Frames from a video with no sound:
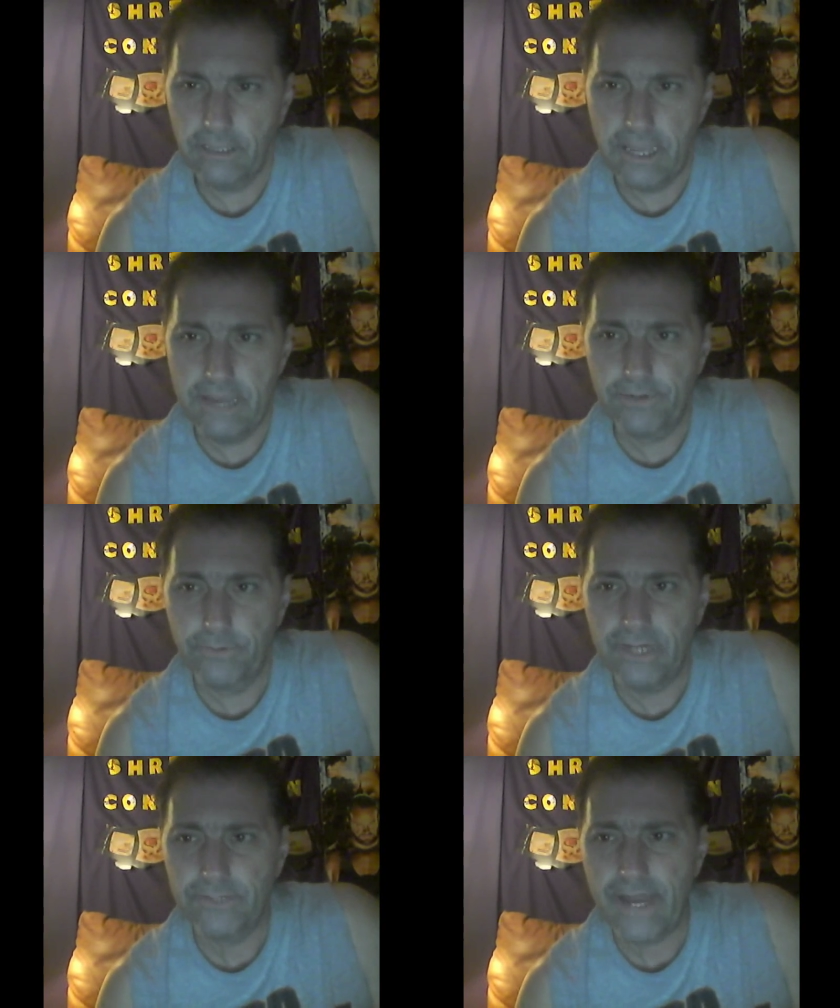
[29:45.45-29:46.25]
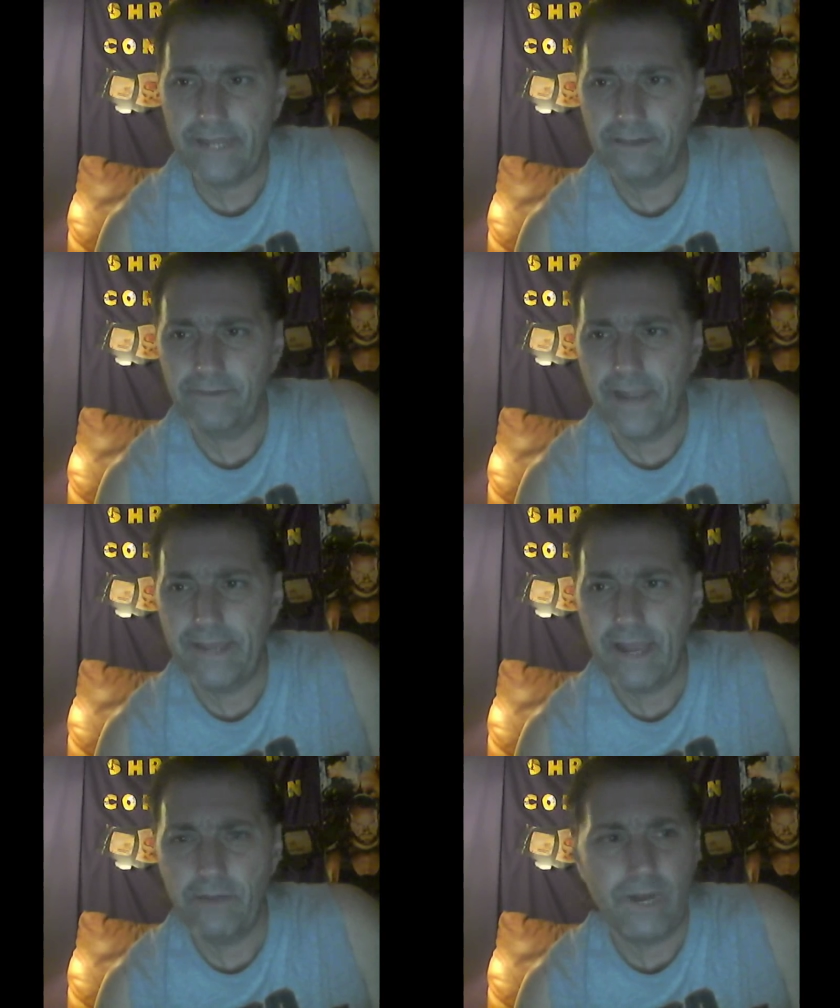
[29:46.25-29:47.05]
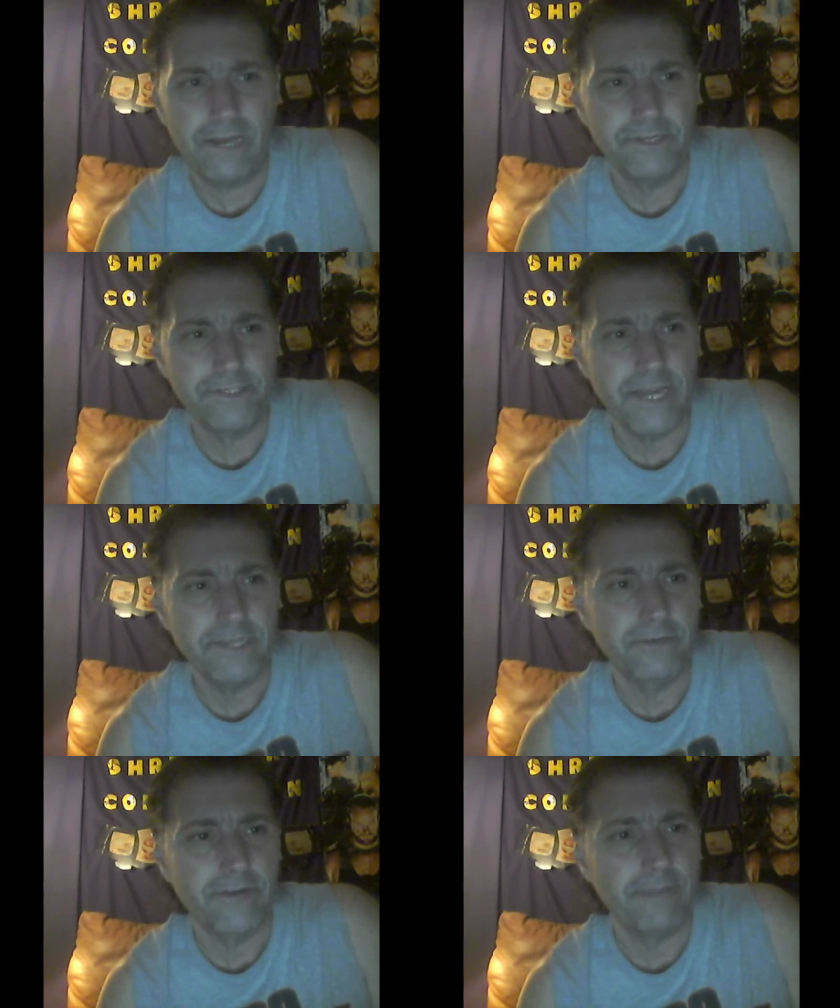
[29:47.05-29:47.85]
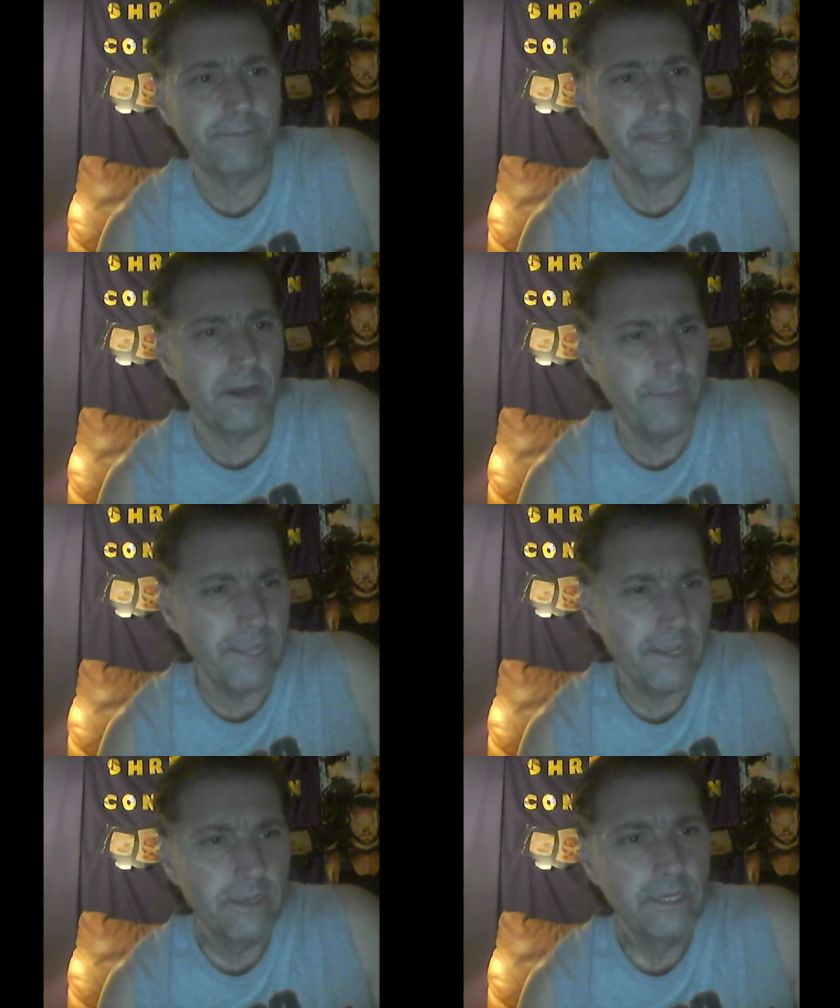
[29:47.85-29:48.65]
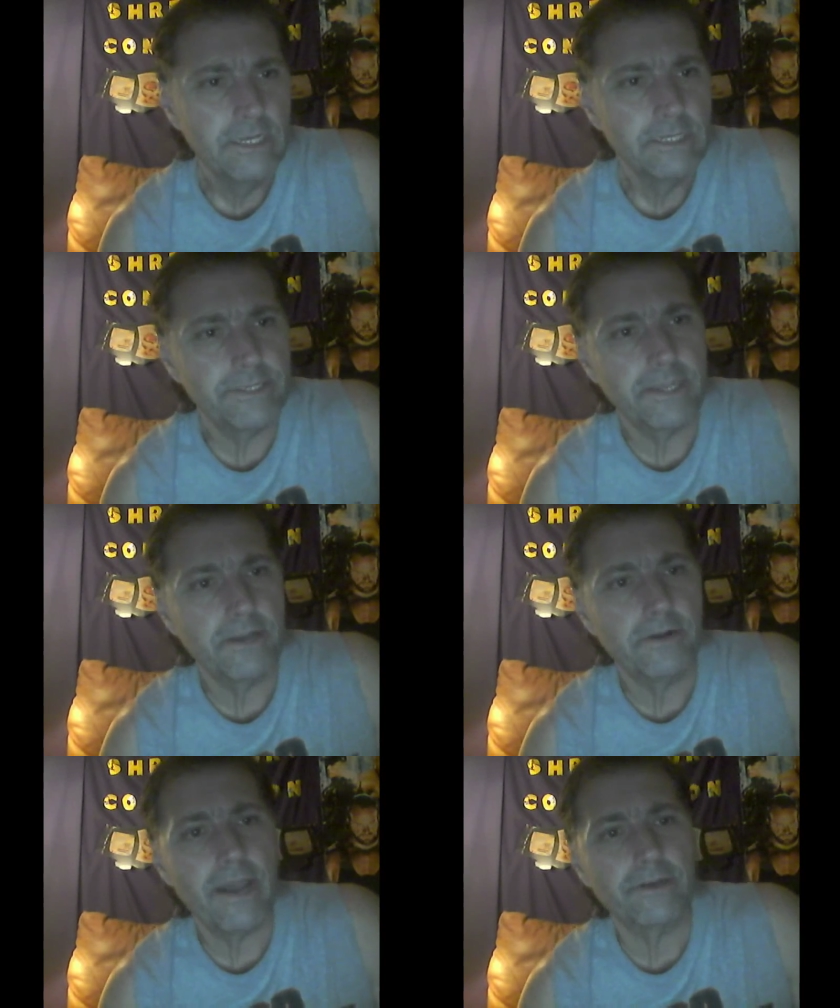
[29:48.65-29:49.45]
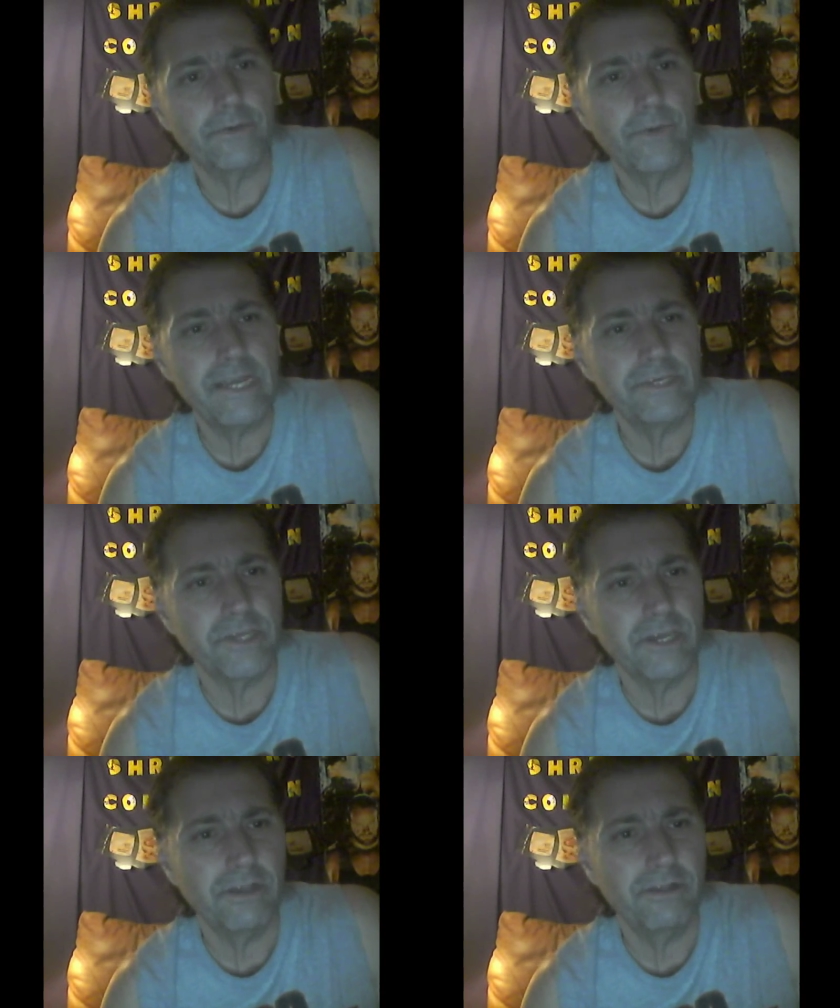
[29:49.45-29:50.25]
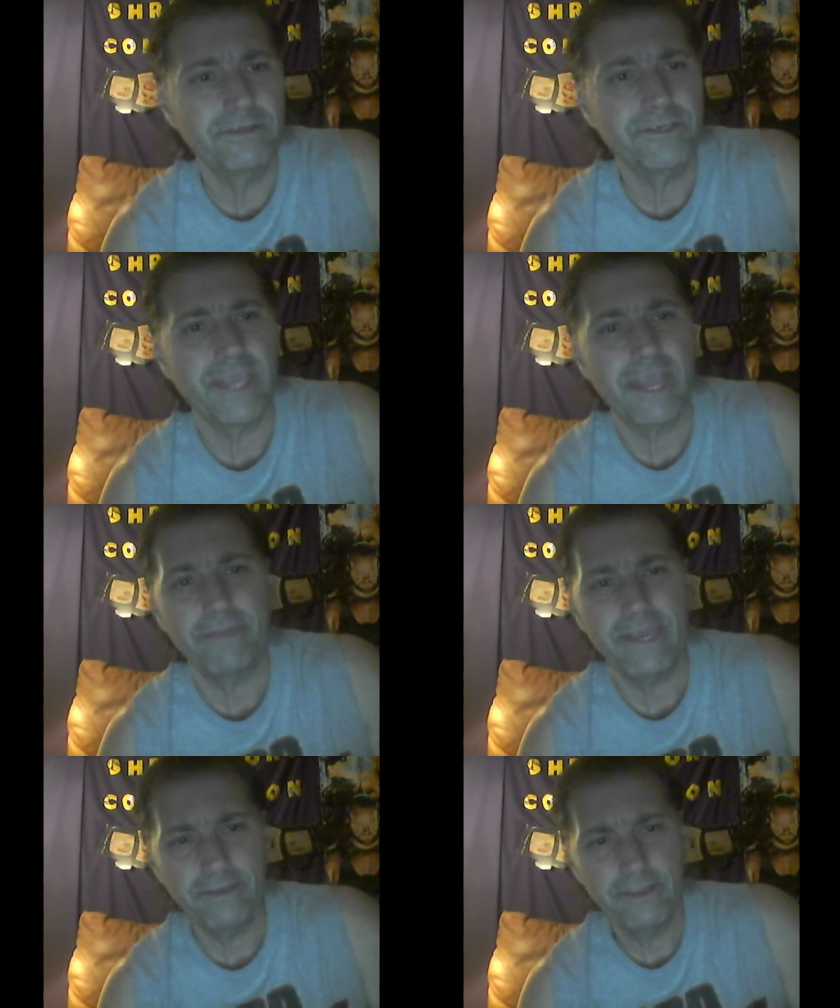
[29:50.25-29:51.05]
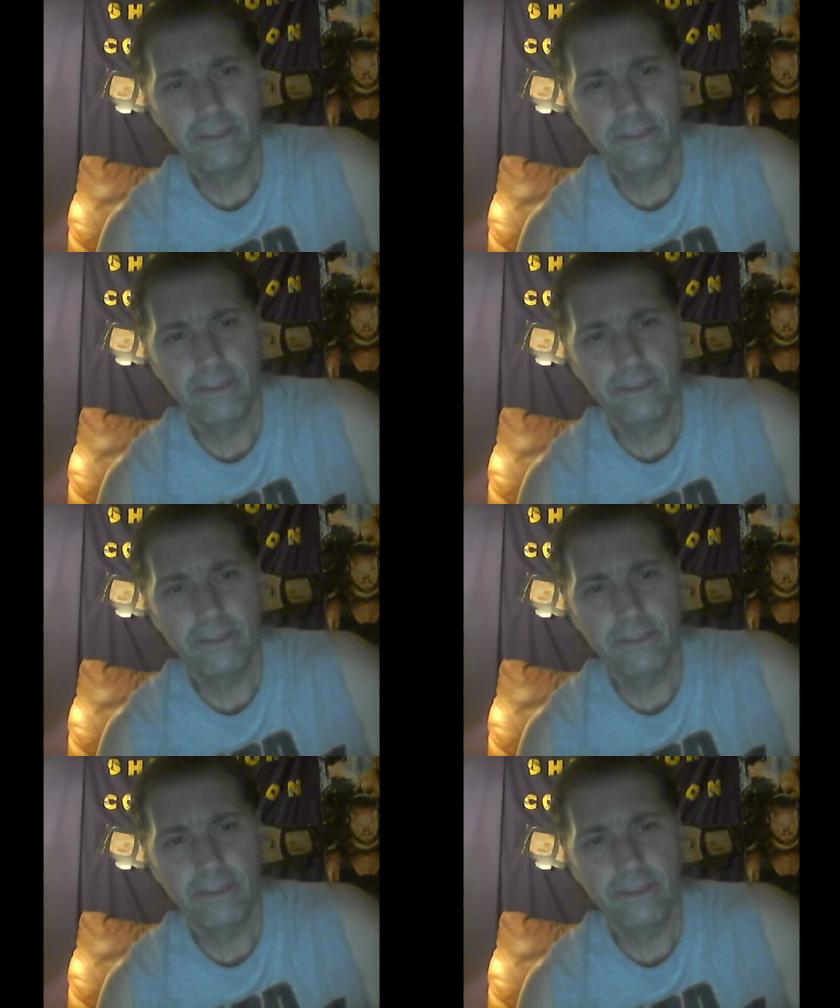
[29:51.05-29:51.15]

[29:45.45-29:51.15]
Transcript: Eva runs right right out while Natalya grabbed Naomi, seeing her out of the way. She co- uh, she came in.